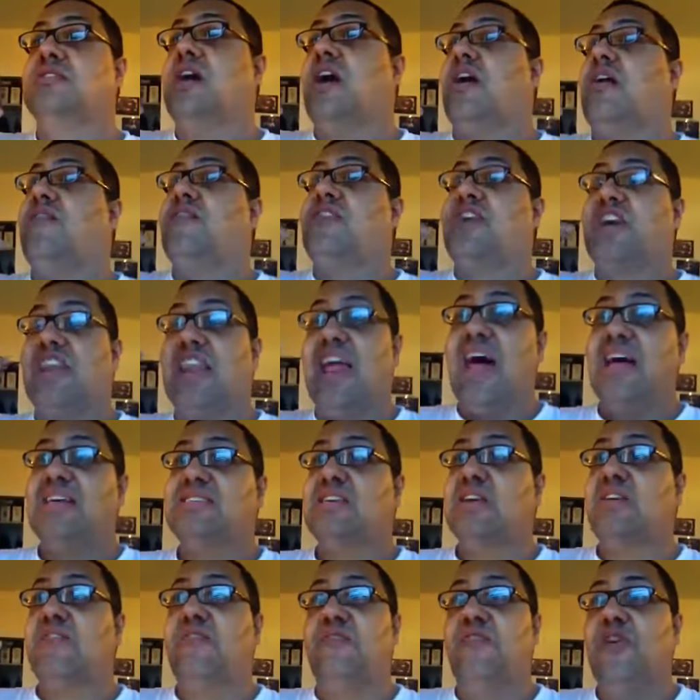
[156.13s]
of
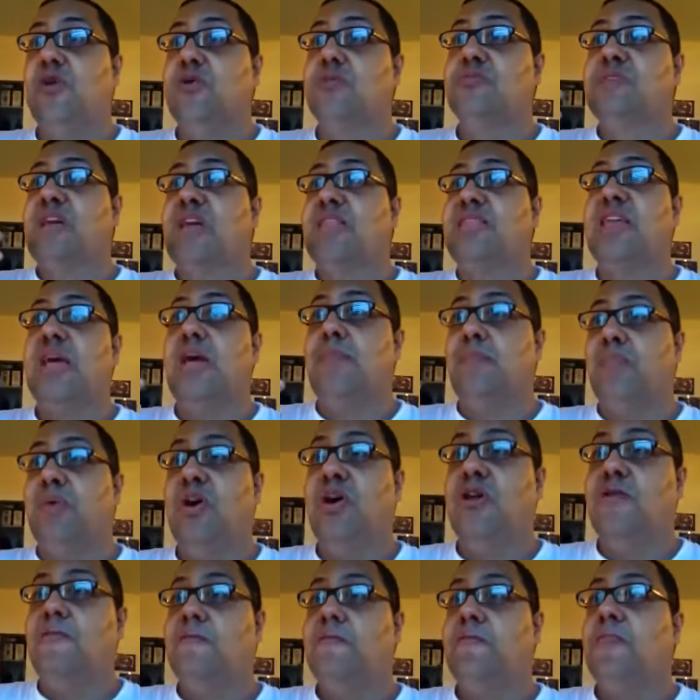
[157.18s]
classic films that they
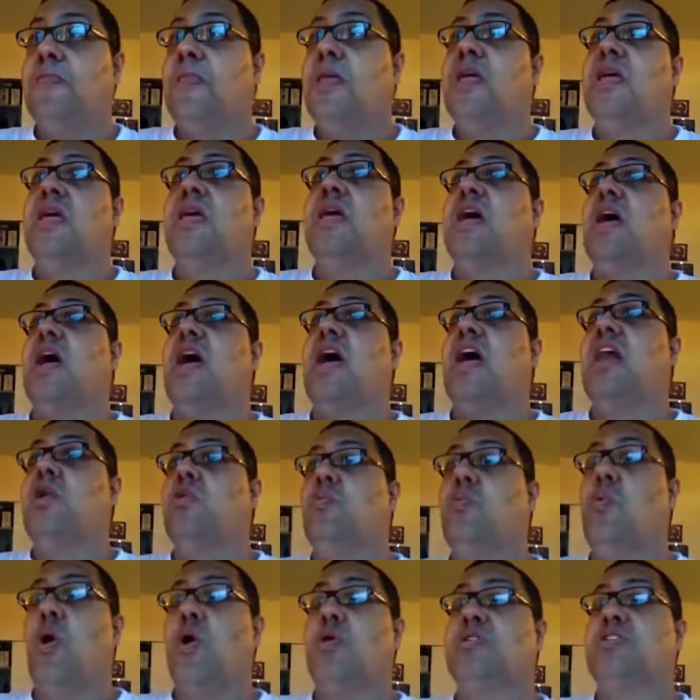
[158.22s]
put, and it
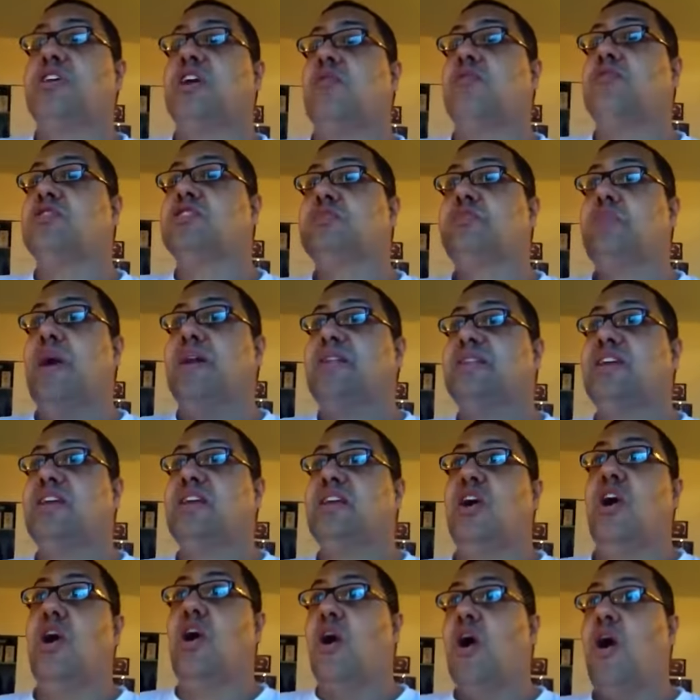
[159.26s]
worked and
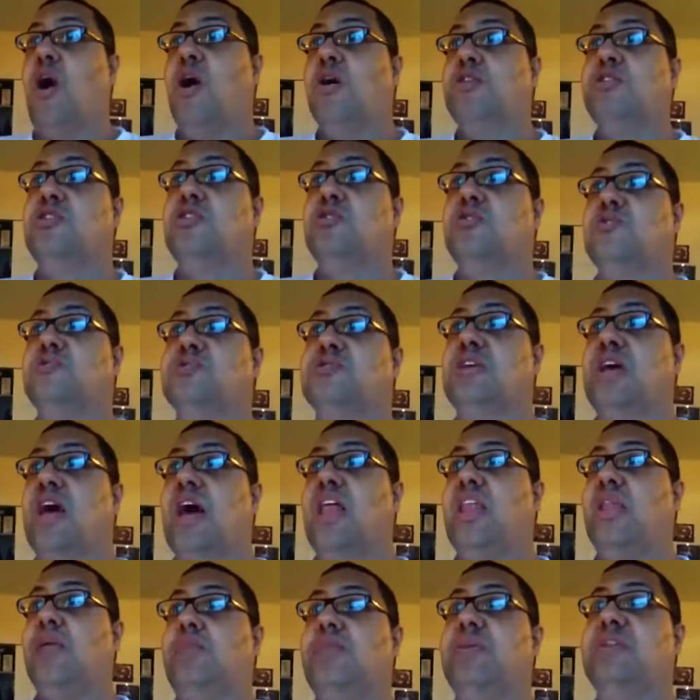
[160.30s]
respecting unused
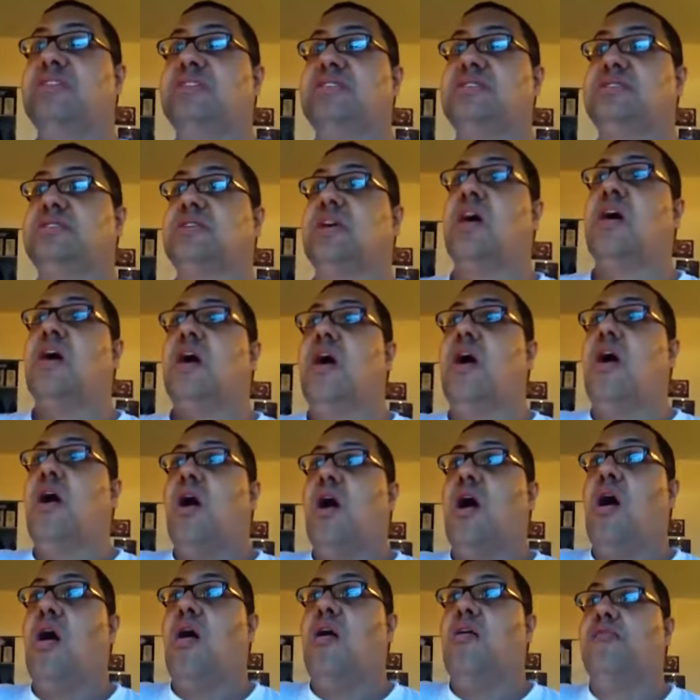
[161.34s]
elements
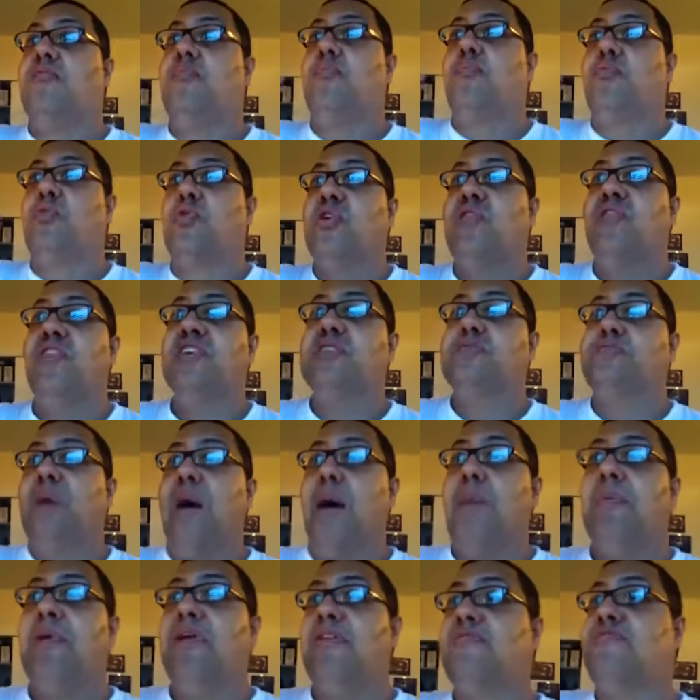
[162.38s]
of previous
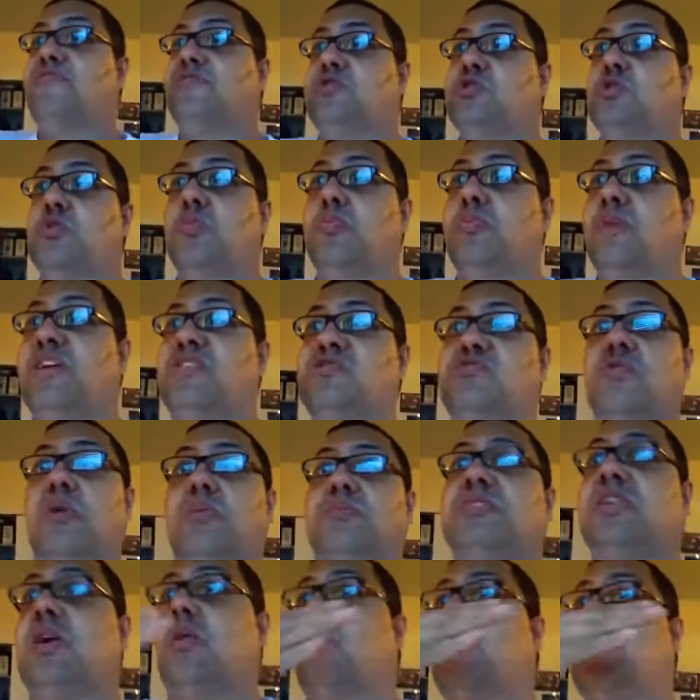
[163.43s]
Batman and Superman
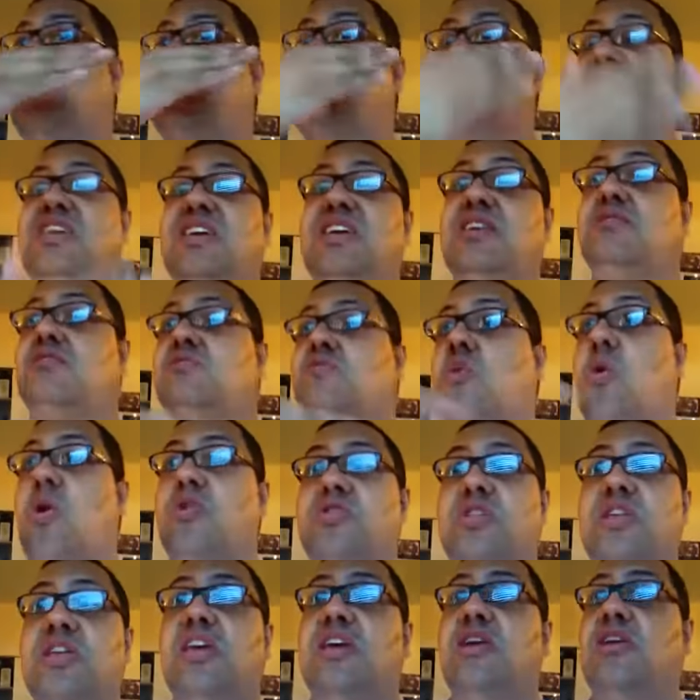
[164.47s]
scripts that we've seen
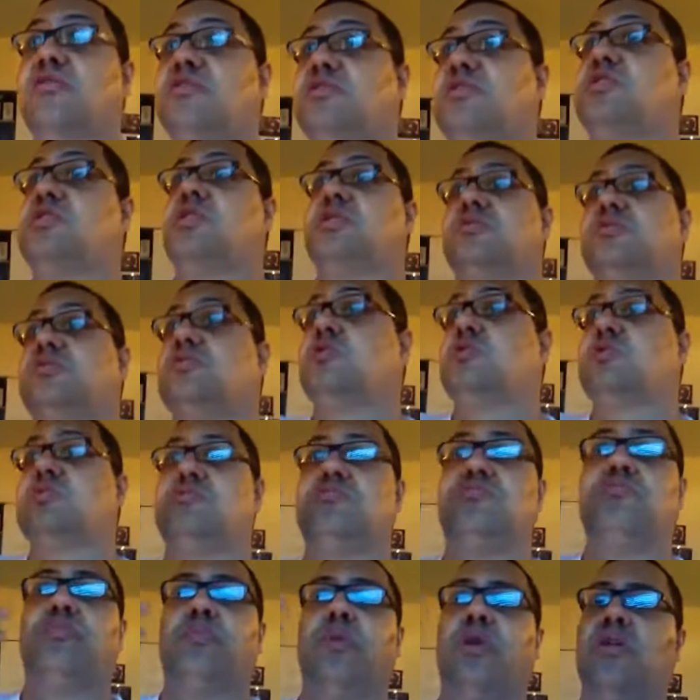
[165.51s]
throughout the years. so,
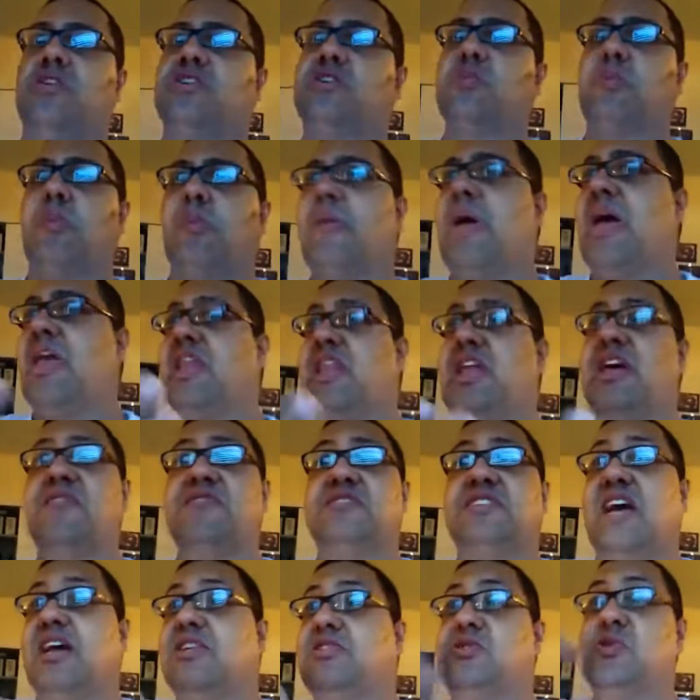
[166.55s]
Superman
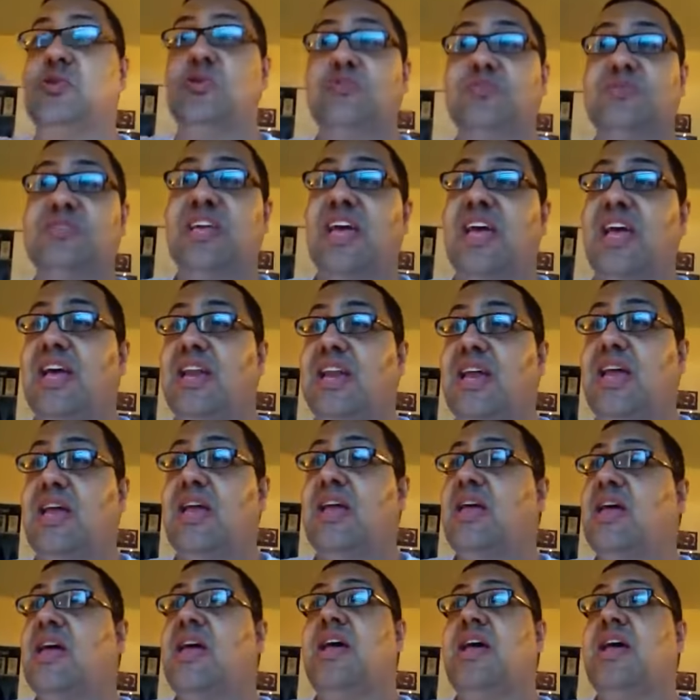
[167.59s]
Lives had Doomsday in it.
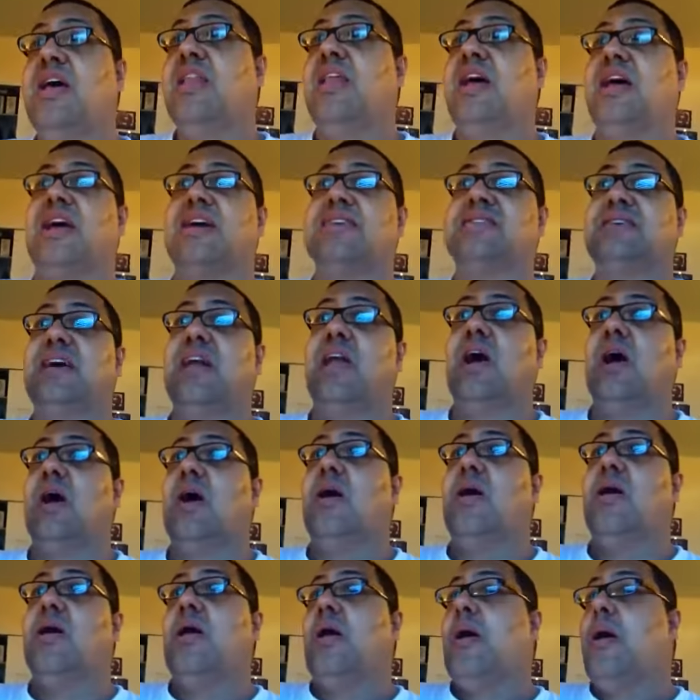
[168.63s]
Like I said, uh,